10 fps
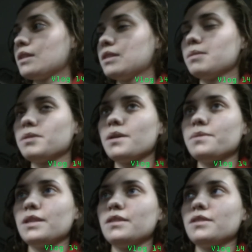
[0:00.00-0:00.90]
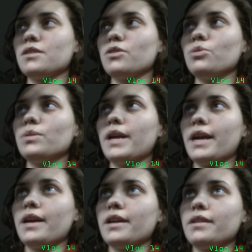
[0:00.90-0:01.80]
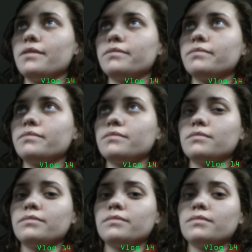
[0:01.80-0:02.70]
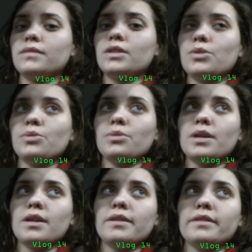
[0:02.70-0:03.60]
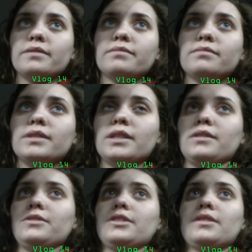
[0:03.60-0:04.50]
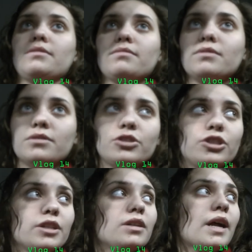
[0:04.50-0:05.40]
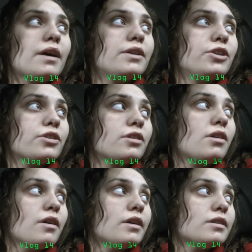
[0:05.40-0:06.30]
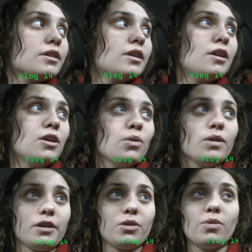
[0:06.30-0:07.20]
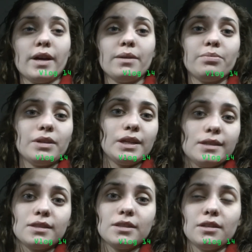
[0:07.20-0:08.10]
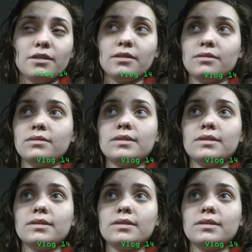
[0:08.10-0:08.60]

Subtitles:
sometimes it's okay to, you know, just chill out in your car or in a quiet place, you know,